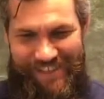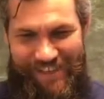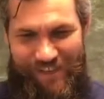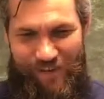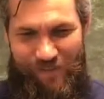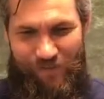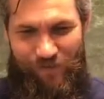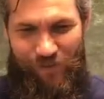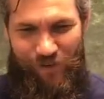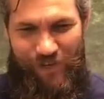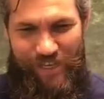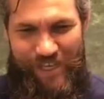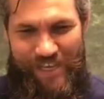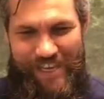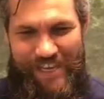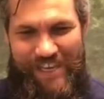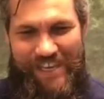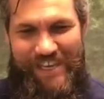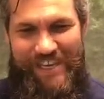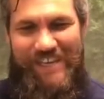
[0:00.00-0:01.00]
For
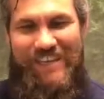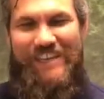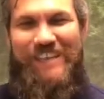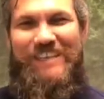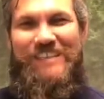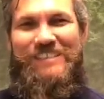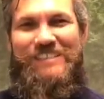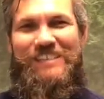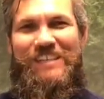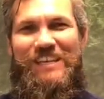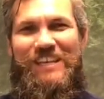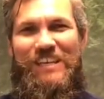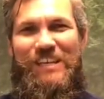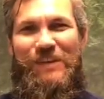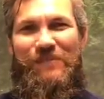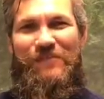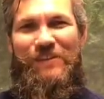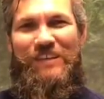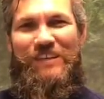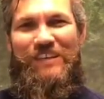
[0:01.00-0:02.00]
he is the
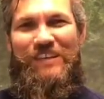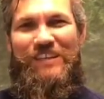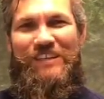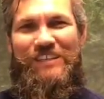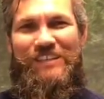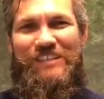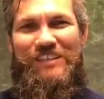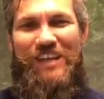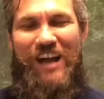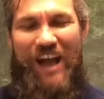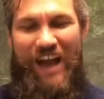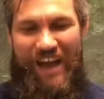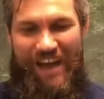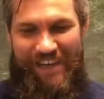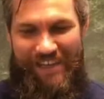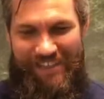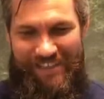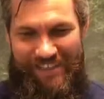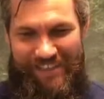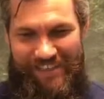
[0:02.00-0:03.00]
living
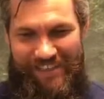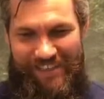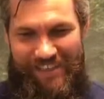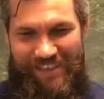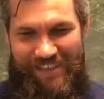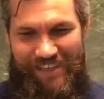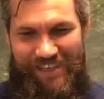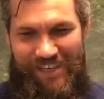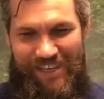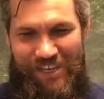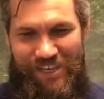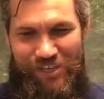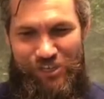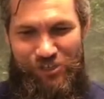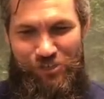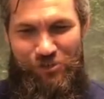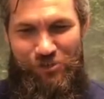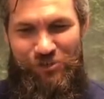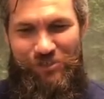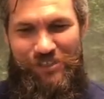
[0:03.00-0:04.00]
God,
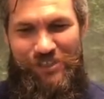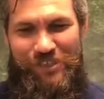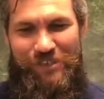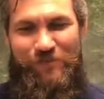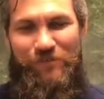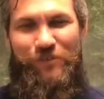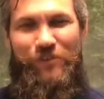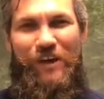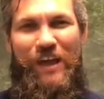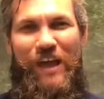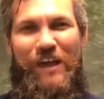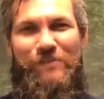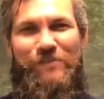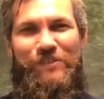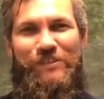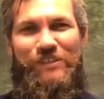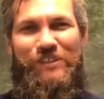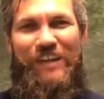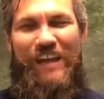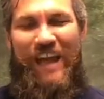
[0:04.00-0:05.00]
enduring
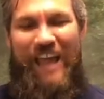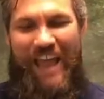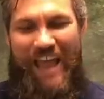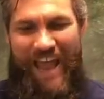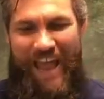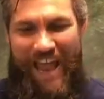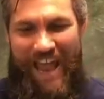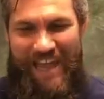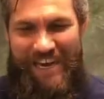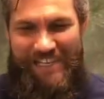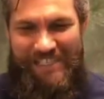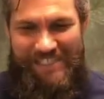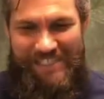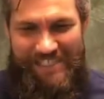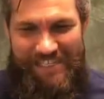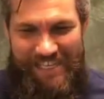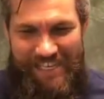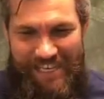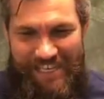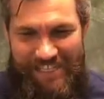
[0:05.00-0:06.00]
forever, and his
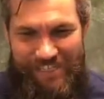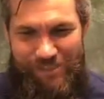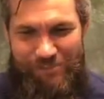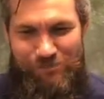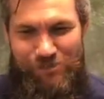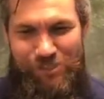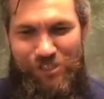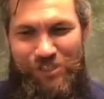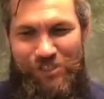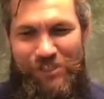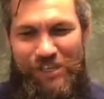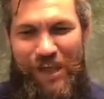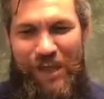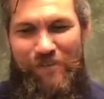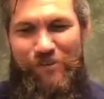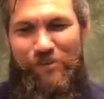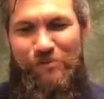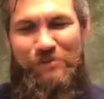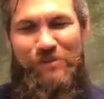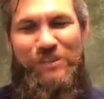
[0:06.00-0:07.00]
kingdom shall
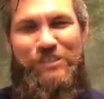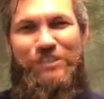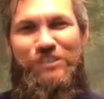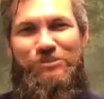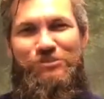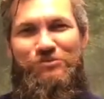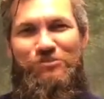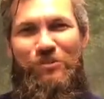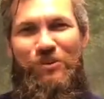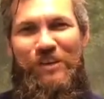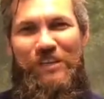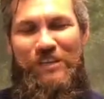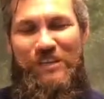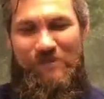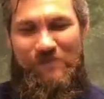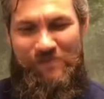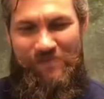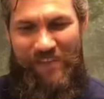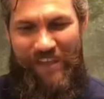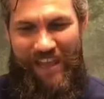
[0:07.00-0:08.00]
never be destroyed,
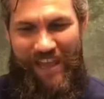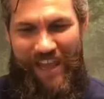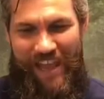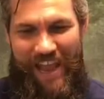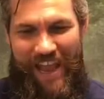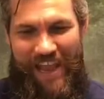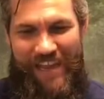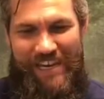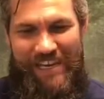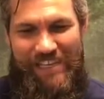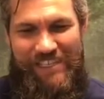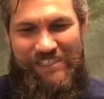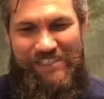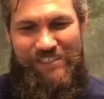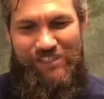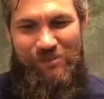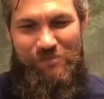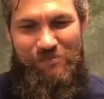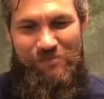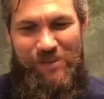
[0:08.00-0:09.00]
and his
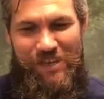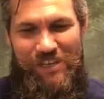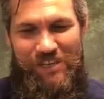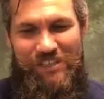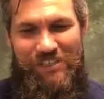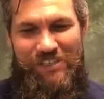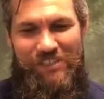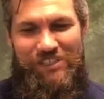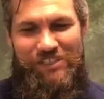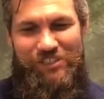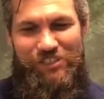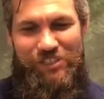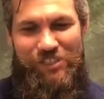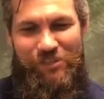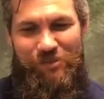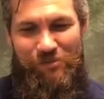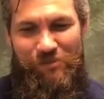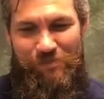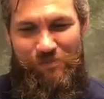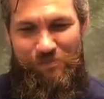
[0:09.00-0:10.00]
dominion
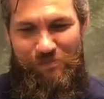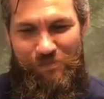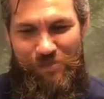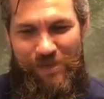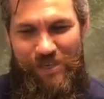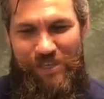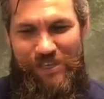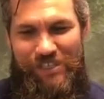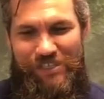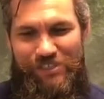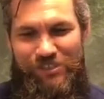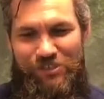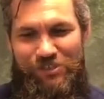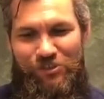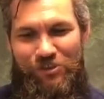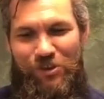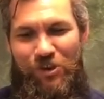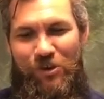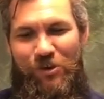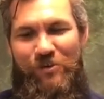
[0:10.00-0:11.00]
shall be to
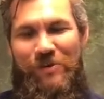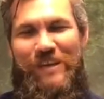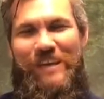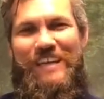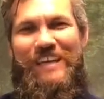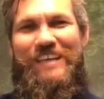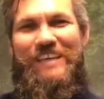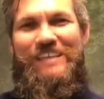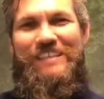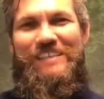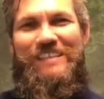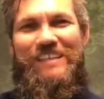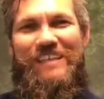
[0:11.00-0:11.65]
no end.